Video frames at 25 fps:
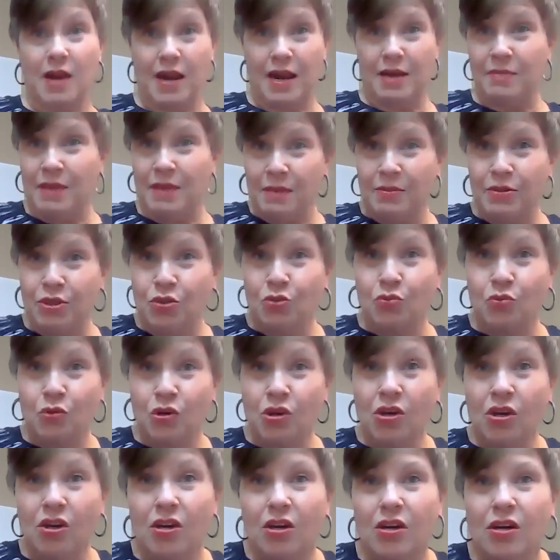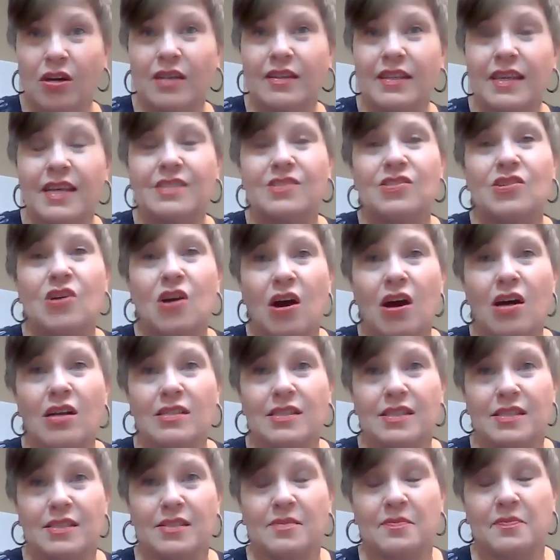right? Maybe you were, and that's
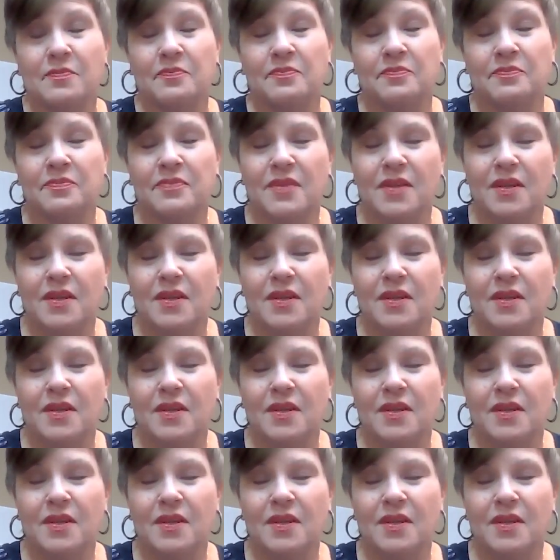awesome.